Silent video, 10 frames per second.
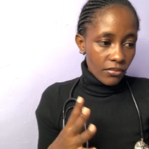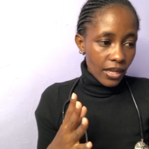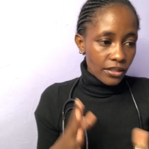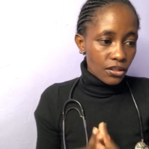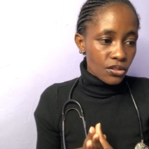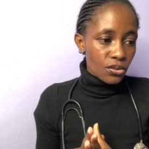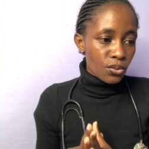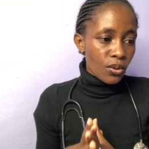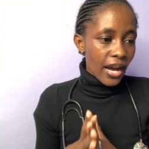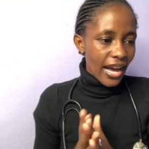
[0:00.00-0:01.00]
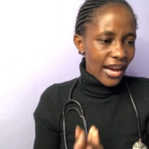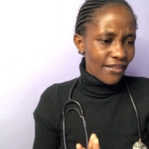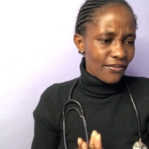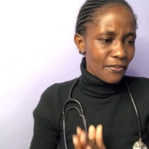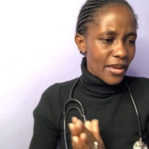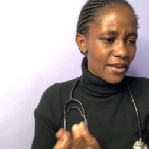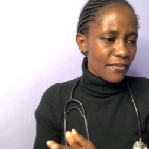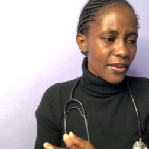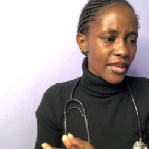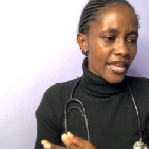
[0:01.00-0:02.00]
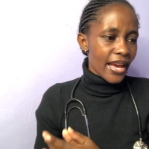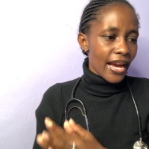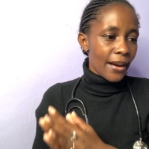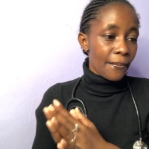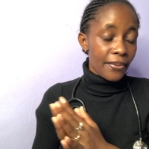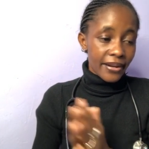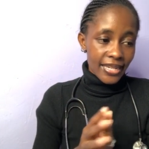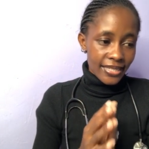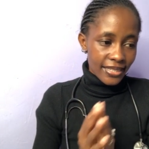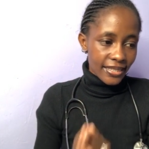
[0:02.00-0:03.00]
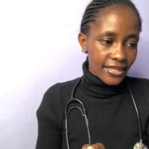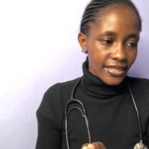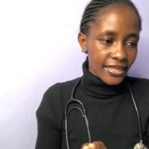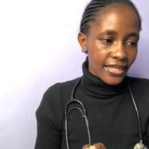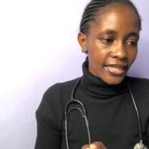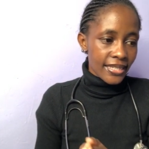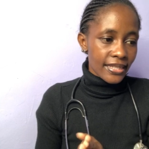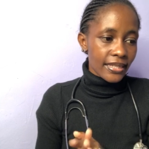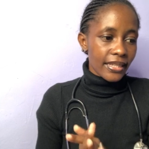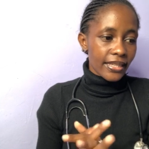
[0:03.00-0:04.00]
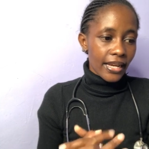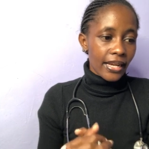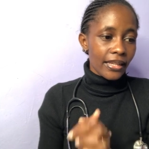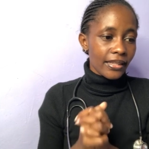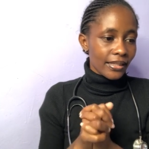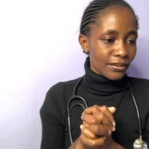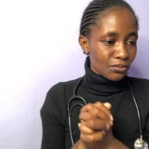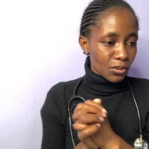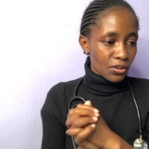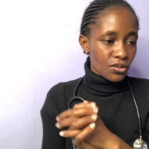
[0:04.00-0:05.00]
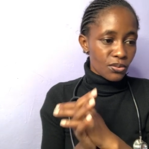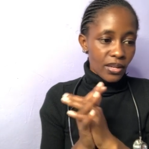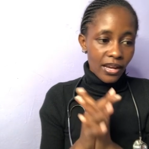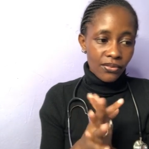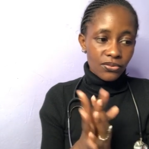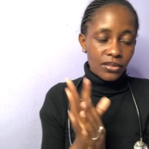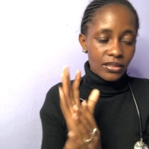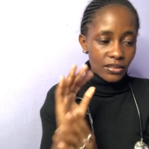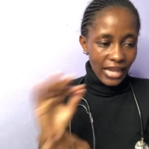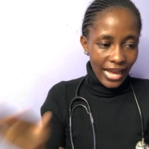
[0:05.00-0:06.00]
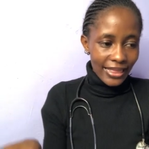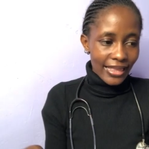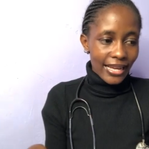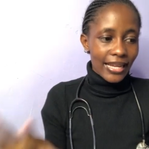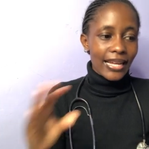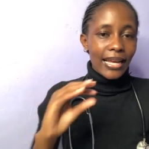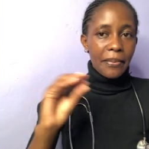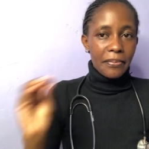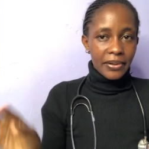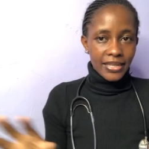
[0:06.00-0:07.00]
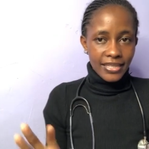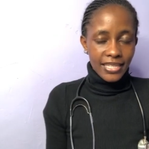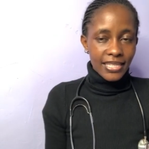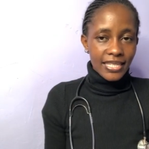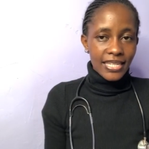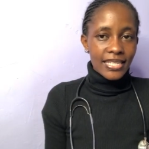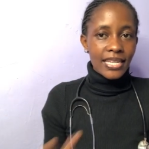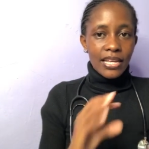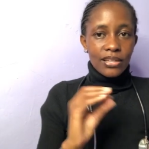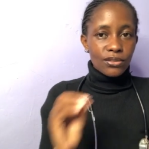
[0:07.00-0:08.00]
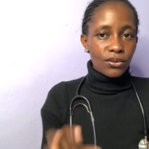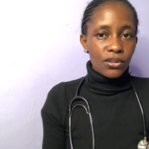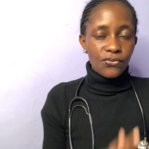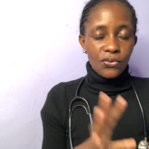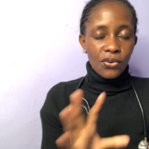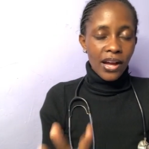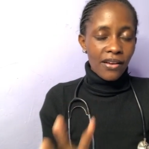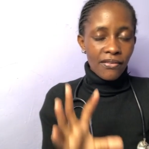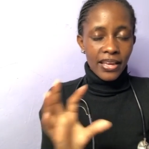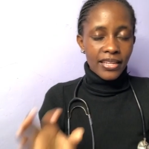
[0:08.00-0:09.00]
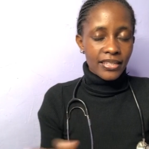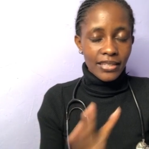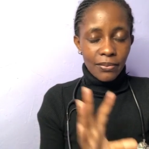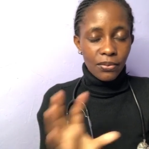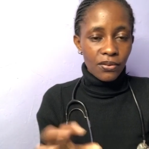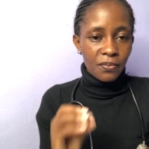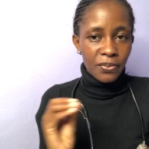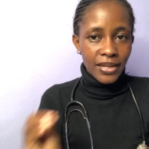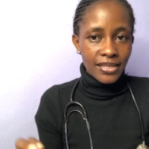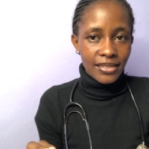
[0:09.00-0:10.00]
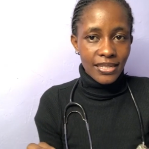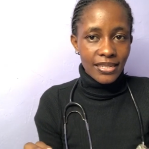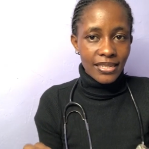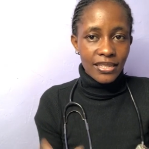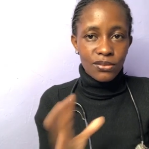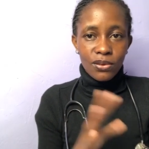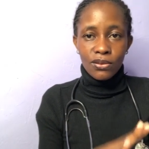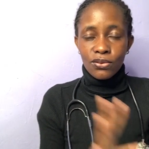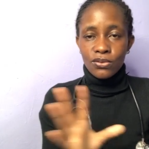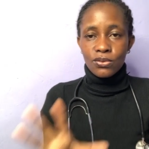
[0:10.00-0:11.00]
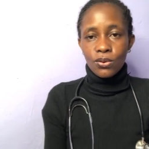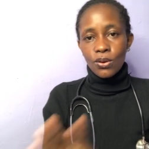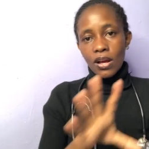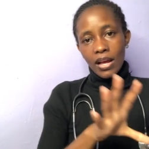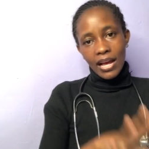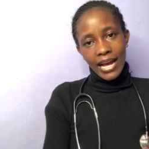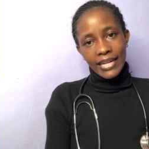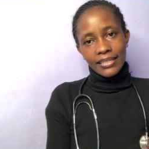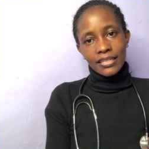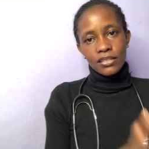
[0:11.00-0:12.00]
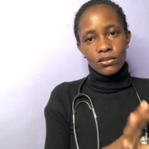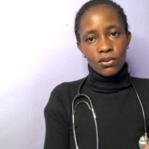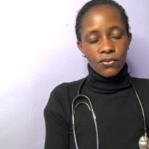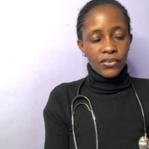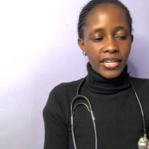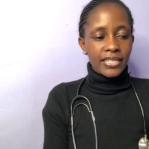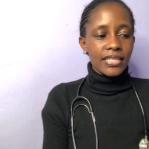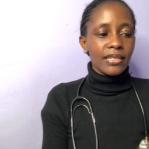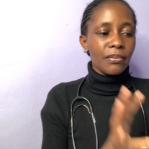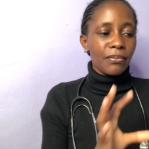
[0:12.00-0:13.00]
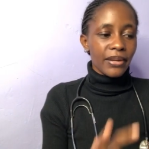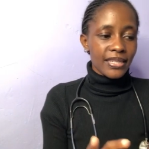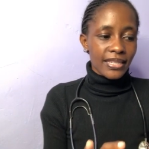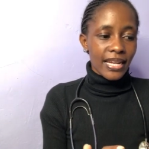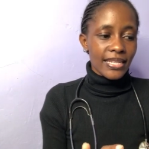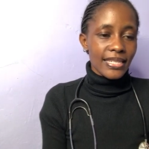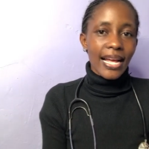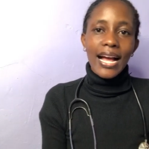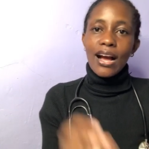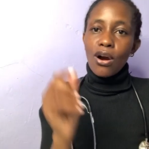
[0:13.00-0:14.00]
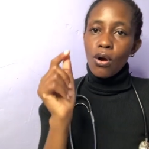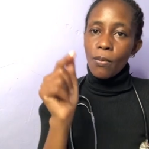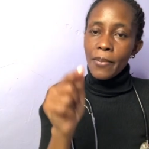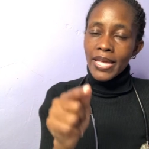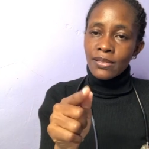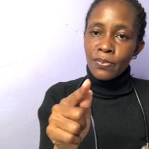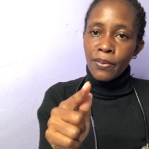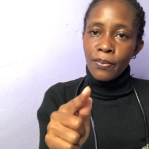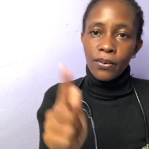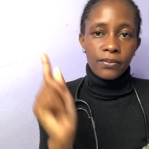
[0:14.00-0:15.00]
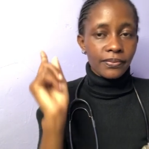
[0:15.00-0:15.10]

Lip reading: those who have maybe a breast disease, because we have other breast disease. So if you have any type of breast disease, you are also at risk of getting breast cancer. Obese people,